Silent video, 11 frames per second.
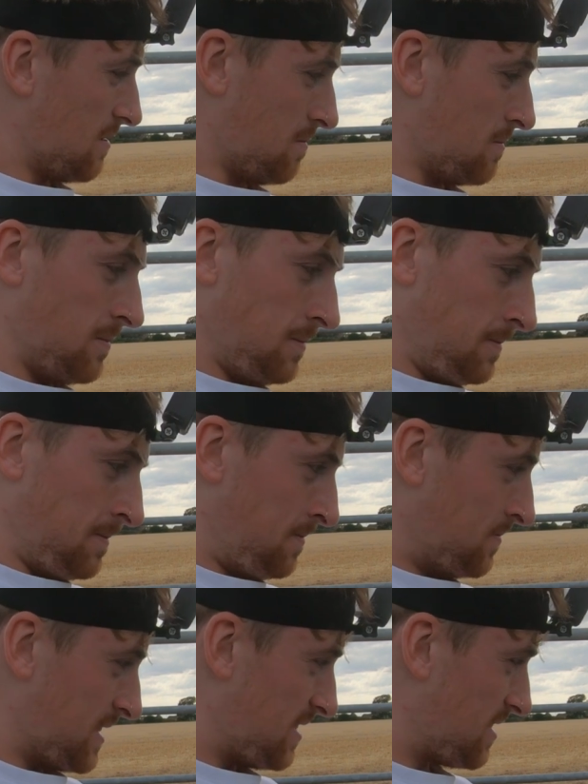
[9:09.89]

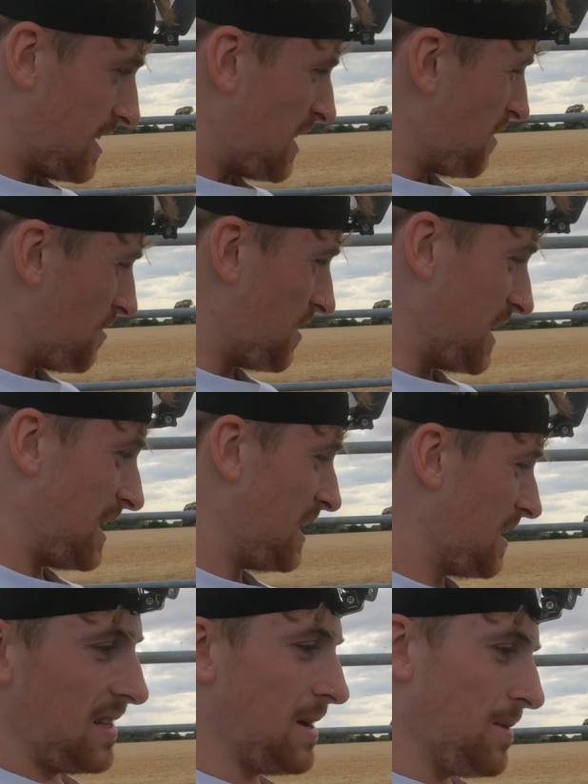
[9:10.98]
It's so funny.
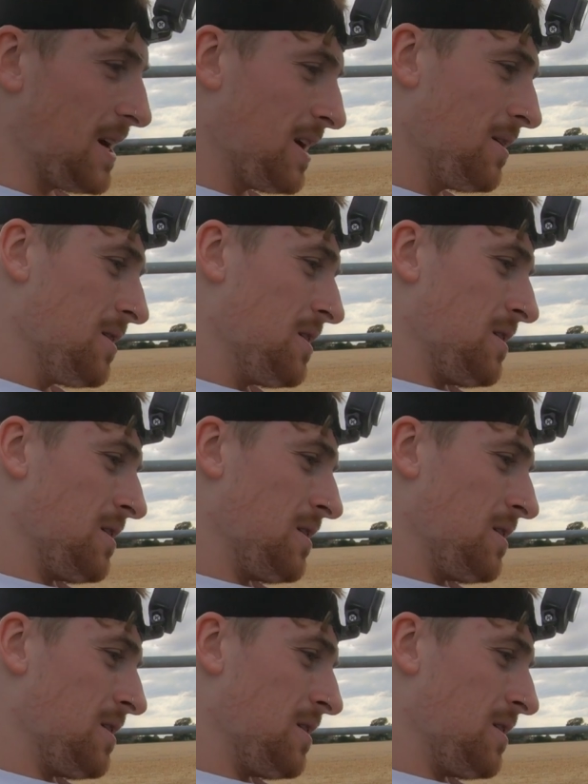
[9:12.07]
So there we go.